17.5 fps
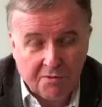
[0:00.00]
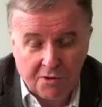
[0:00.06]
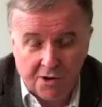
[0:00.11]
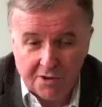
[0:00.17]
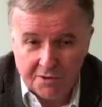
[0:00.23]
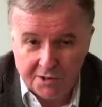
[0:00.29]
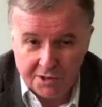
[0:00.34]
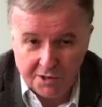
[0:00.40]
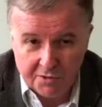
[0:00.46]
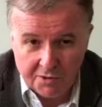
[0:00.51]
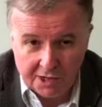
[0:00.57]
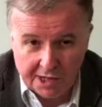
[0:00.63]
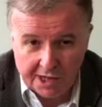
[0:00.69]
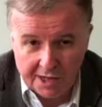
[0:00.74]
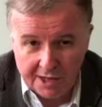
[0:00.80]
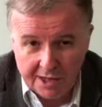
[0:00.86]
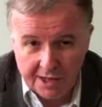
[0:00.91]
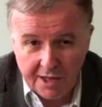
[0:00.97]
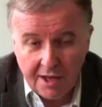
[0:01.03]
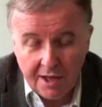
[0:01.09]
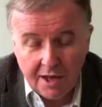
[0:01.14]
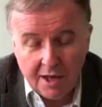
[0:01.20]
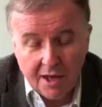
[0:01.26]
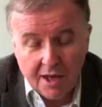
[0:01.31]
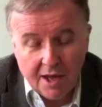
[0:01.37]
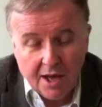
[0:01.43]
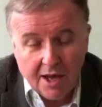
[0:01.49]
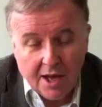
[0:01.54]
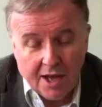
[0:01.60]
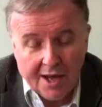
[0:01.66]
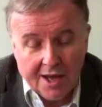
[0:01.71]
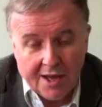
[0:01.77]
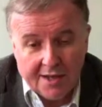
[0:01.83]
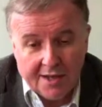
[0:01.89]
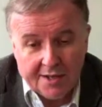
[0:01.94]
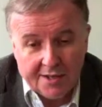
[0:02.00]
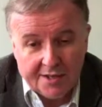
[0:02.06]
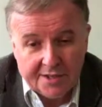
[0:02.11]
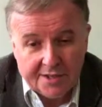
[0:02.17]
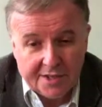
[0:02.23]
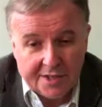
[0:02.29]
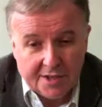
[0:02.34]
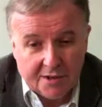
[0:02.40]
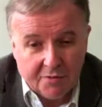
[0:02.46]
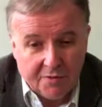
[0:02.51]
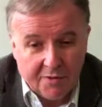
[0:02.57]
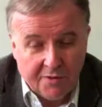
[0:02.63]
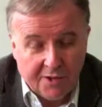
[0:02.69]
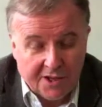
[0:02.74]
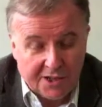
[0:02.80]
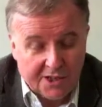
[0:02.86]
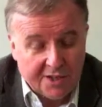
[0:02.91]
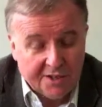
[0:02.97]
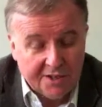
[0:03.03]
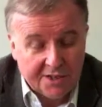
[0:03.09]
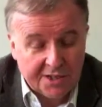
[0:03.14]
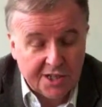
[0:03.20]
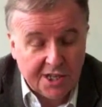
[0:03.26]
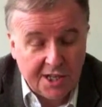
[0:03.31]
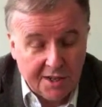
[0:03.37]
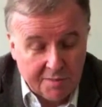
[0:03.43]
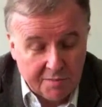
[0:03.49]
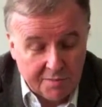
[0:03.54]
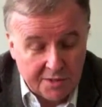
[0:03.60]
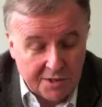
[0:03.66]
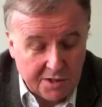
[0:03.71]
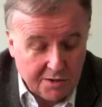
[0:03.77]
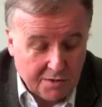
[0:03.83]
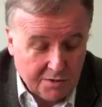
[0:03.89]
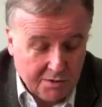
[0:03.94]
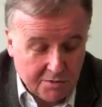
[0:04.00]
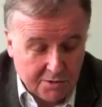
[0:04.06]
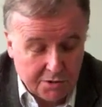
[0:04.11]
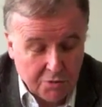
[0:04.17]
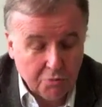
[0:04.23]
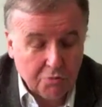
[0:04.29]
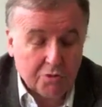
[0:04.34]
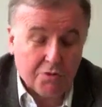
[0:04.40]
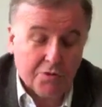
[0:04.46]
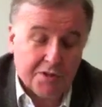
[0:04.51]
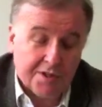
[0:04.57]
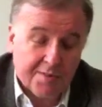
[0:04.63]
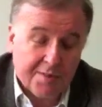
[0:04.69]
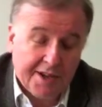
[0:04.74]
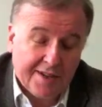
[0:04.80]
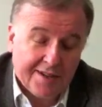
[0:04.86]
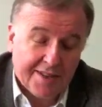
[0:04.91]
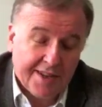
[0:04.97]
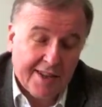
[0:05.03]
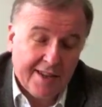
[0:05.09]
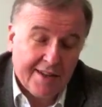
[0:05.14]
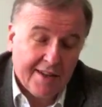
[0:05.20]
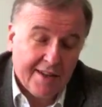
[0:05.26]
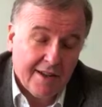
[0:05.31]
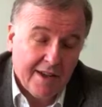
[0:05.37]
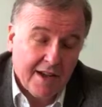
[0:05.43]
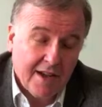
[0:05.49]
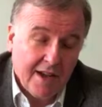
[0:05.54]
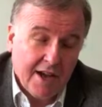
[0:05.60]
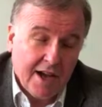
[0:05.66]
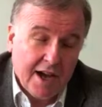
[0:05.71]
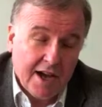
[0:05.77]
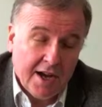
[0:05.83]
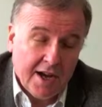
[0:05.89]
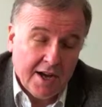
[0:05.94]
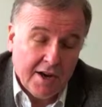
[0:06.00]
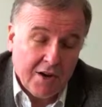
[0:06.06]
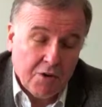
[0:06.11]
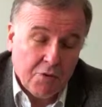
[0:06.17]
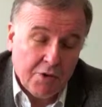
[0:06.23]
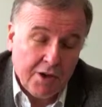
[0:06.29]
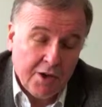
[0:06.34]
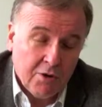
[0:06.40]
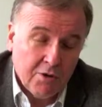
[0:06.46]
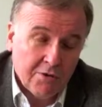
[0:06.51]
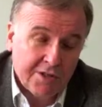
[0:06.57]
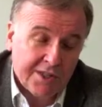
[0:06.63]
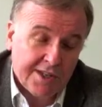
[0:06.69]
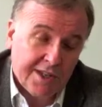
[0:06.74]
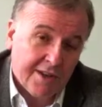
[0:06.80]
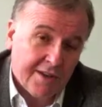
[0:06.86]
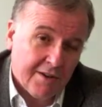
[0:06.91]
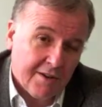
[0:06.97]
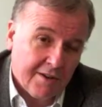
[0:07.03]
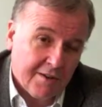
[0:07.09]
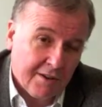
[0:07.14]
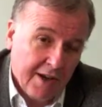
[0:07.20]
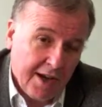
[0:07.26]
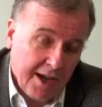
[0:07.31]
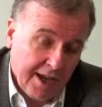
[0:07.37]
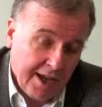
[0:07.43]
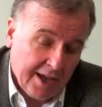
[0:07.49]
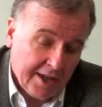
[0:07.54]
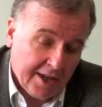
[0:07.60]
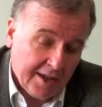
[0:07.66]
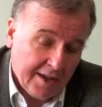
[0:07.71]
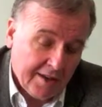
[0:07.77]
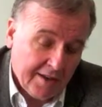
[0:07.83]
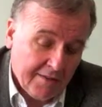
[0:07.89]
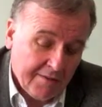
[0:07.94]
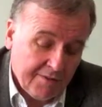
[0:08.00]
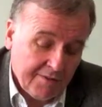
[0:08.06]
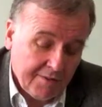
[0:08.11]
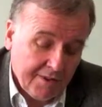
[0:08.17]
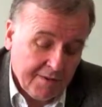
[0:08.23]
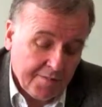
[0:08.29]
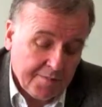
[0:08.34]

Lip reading: throughout the UK, and we've actually asked Scip to talk to us about that. We also have